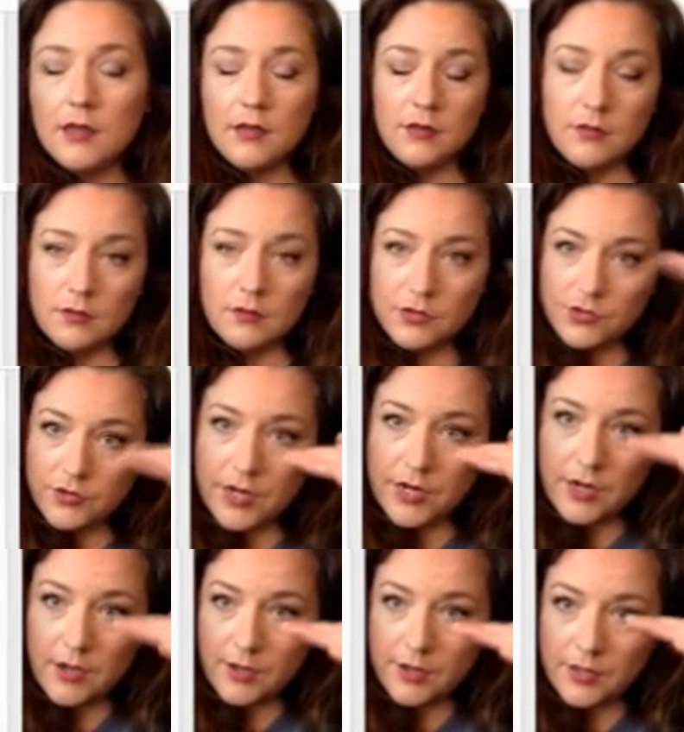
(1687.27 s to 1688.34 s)
straight on
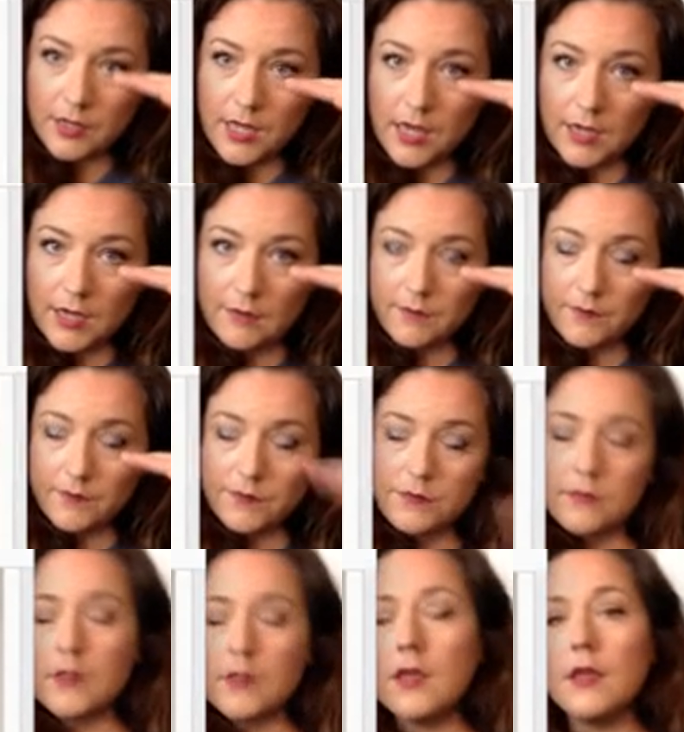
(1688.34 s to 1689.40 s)
the line,
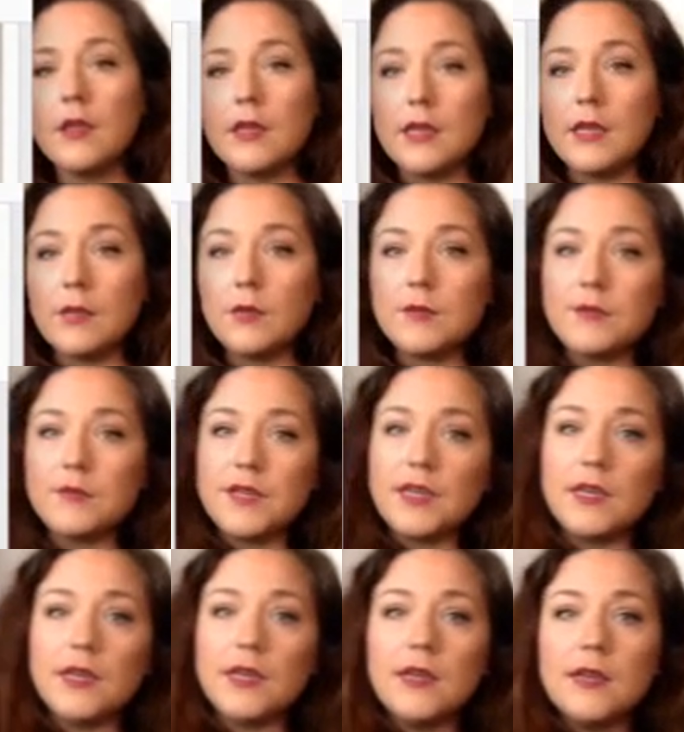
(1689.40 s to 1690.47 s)
he would be
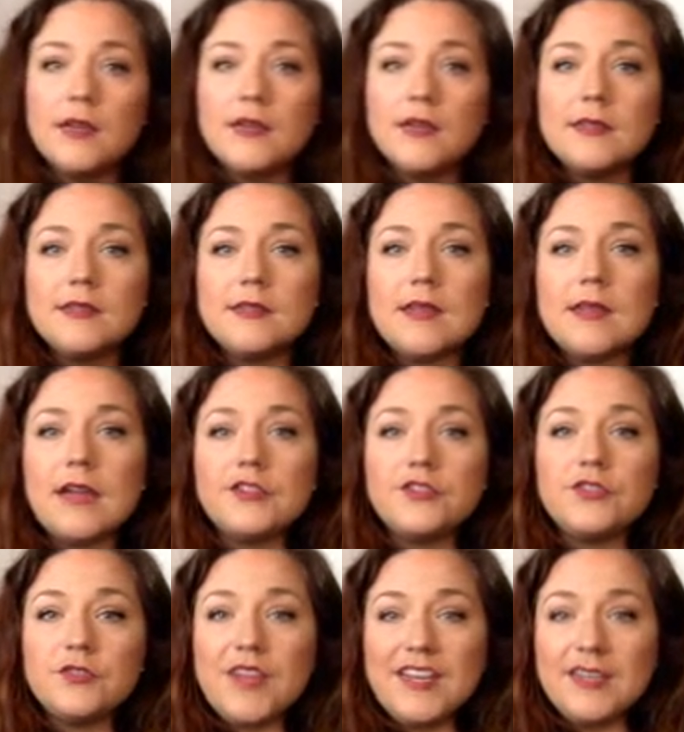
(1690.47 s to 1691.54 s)

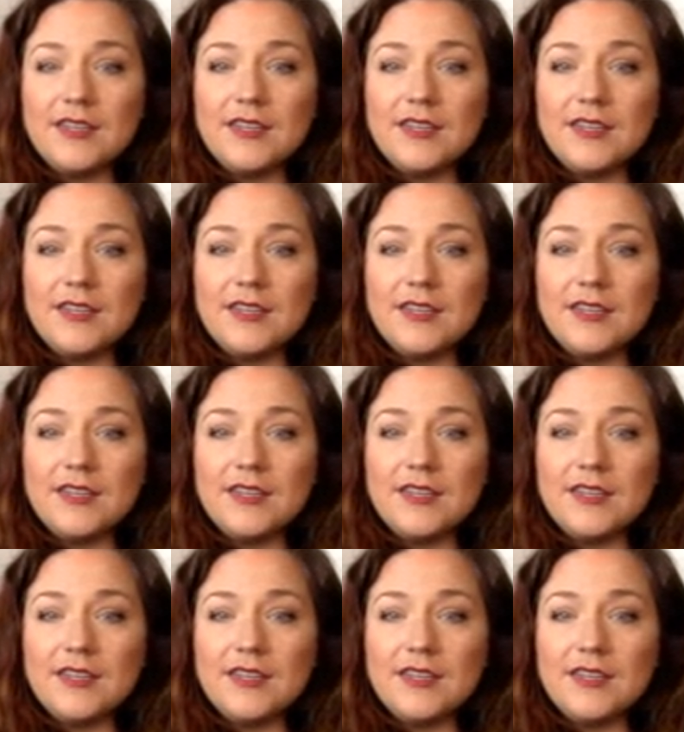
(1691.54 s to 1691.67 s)
saturated.